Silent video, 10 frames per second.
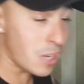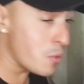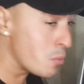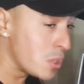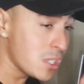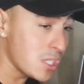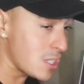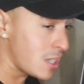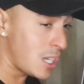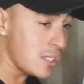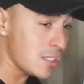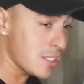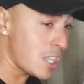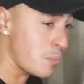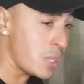everyone's like
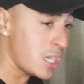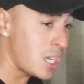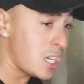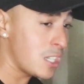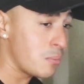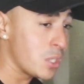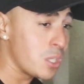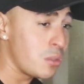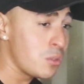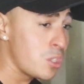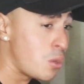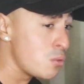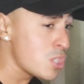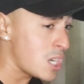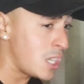slapping hard. McGill,
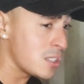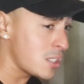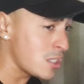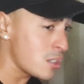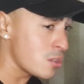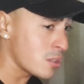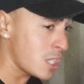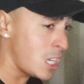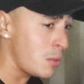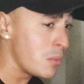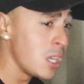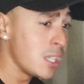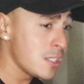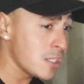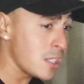Doja Cat and SZA just came,
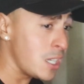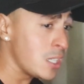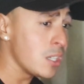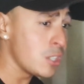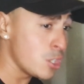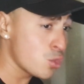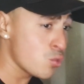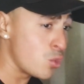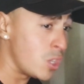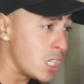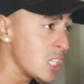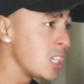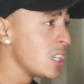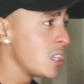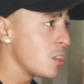slayed, destroyed
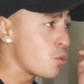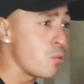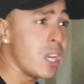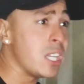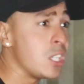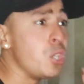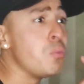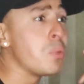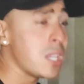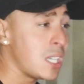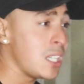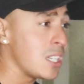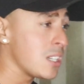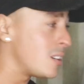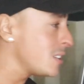created a new
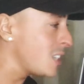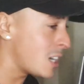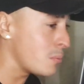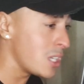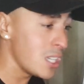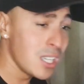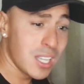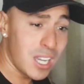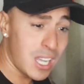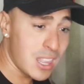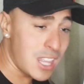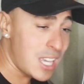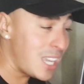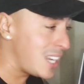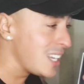planet, god damn it. And
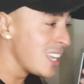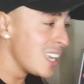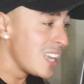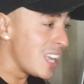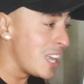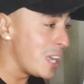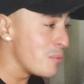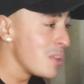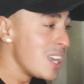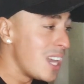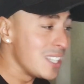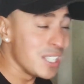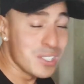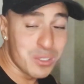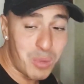then um, I
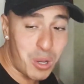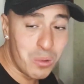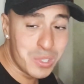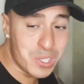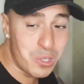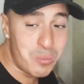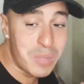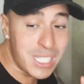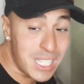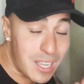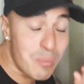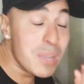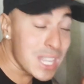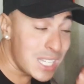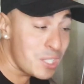did some old school
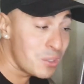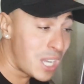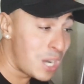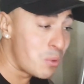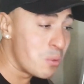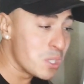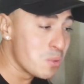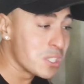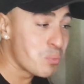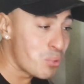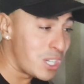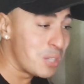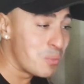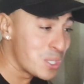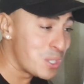millennial hour, which was a
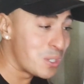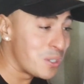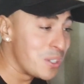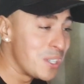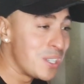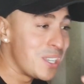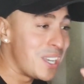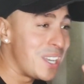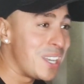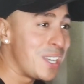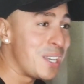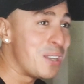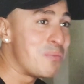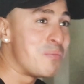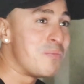Britney Madonna
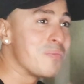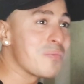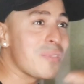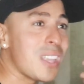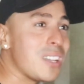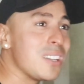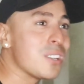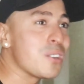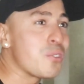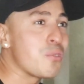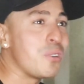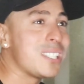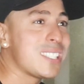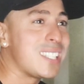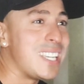um,
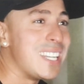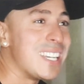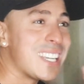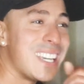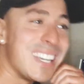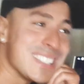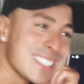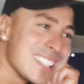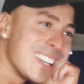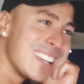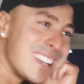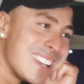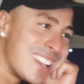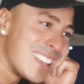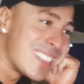Christina kiss.
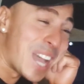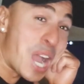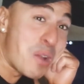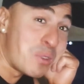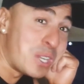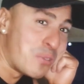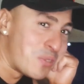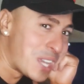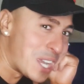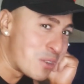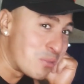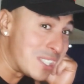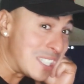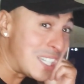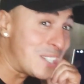the irony of forgetting
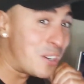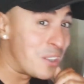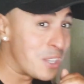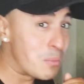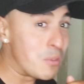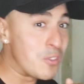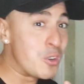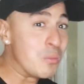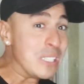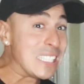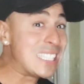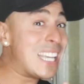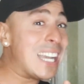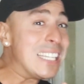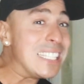Christina on that performance,
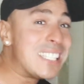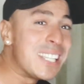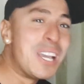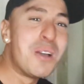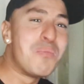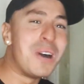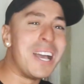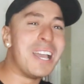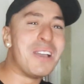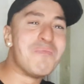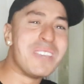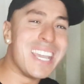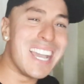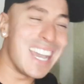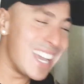yikes. But um,
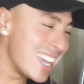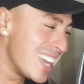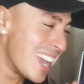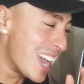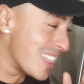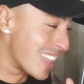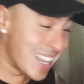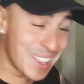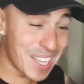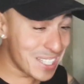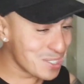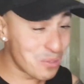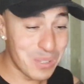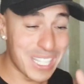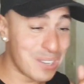yeah, then that
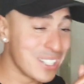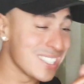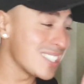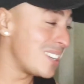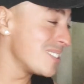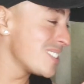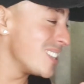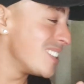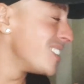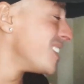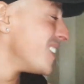took me down nostalgia